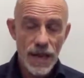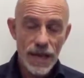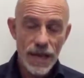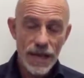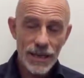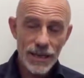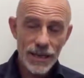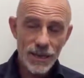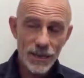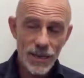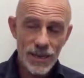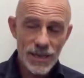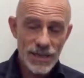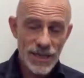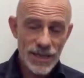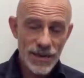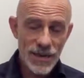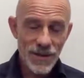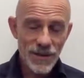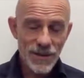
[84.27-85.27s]
And it
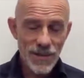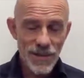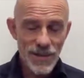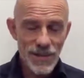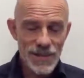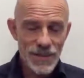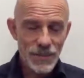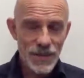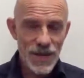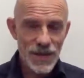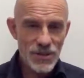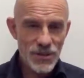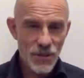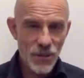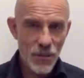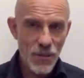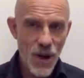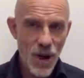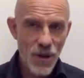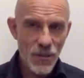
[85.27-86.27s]
was a very
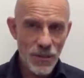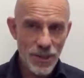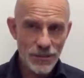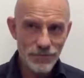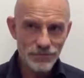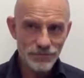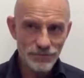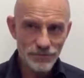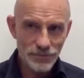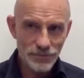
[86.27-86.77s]
special moment